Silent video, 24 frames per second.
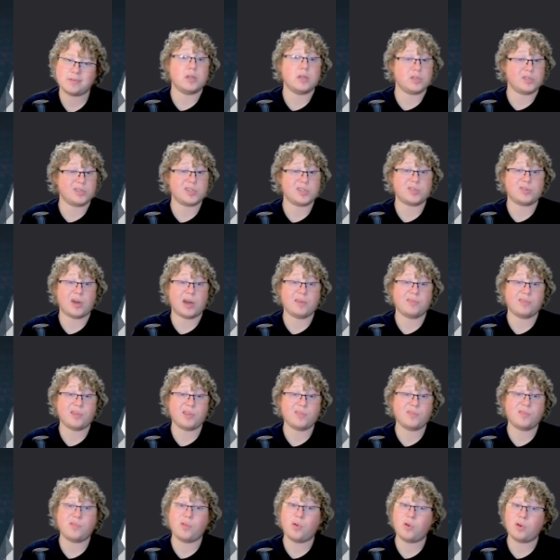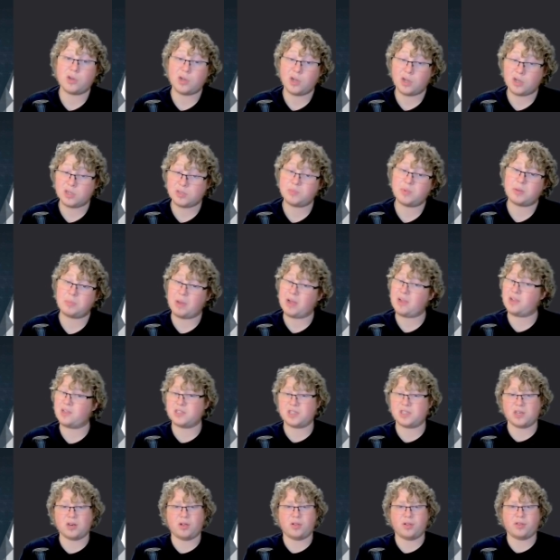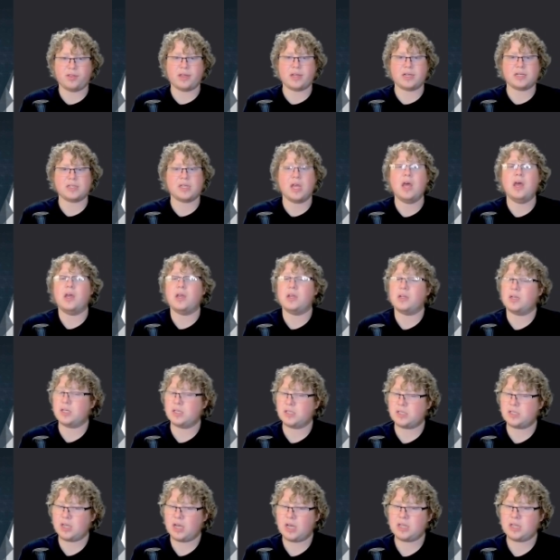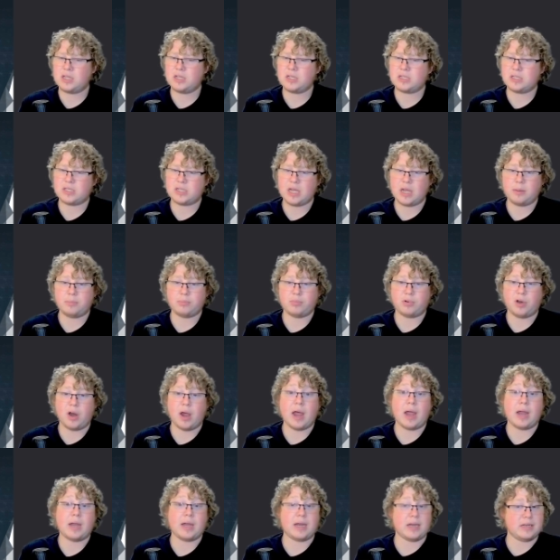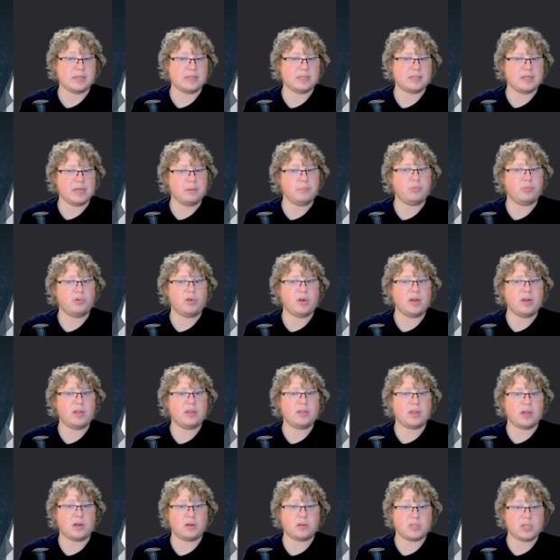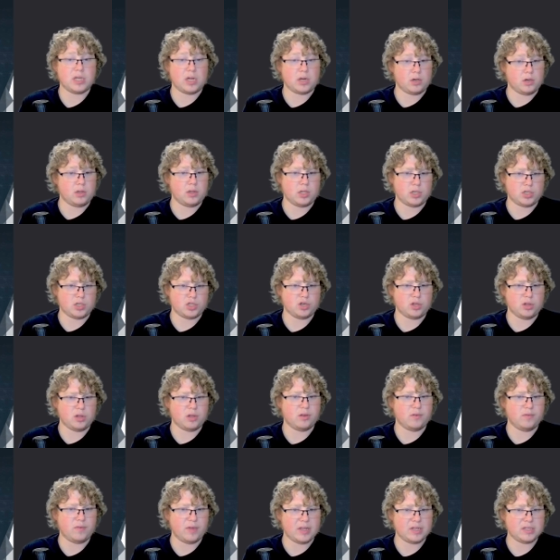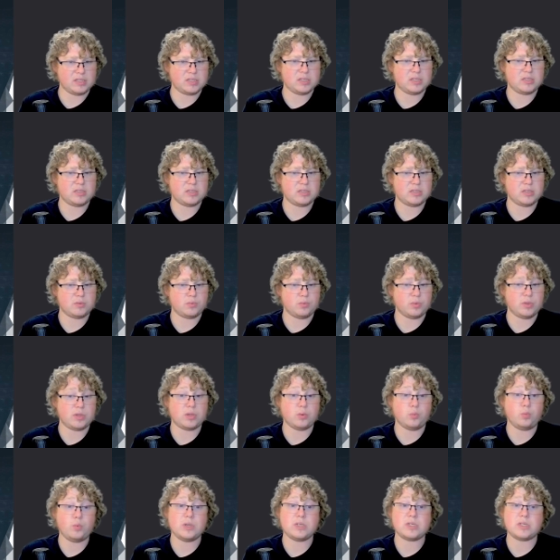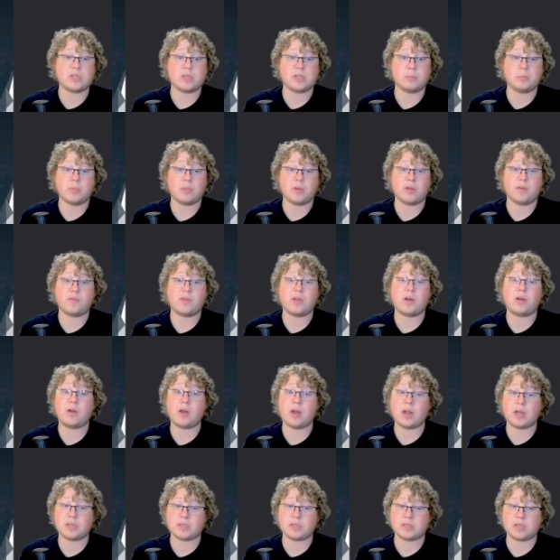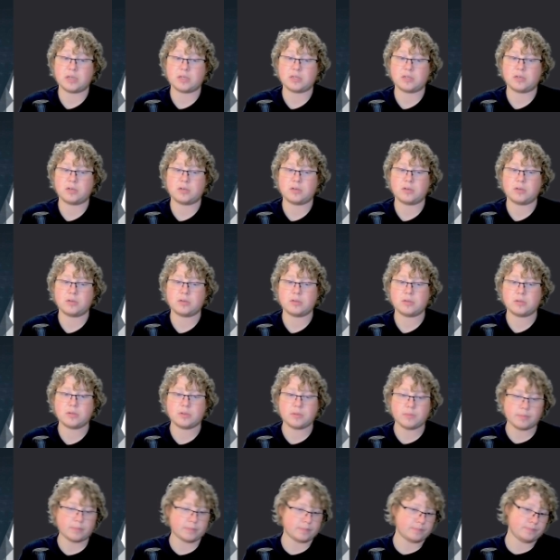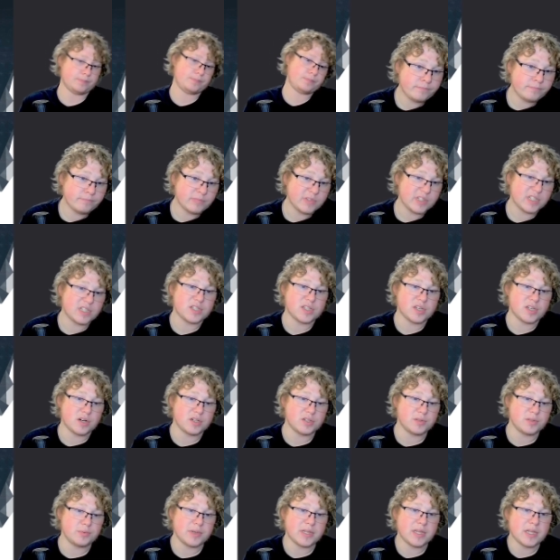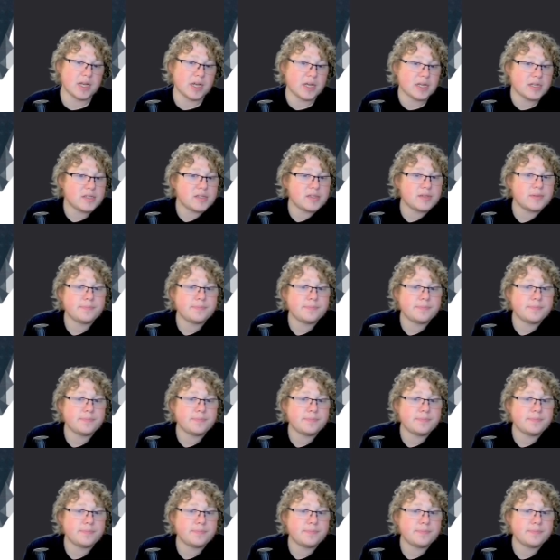Striving for cosmic balance in all things, Kasathas take pride in tempering their technological advances with the wisdom of their ancestors. This art's really nice.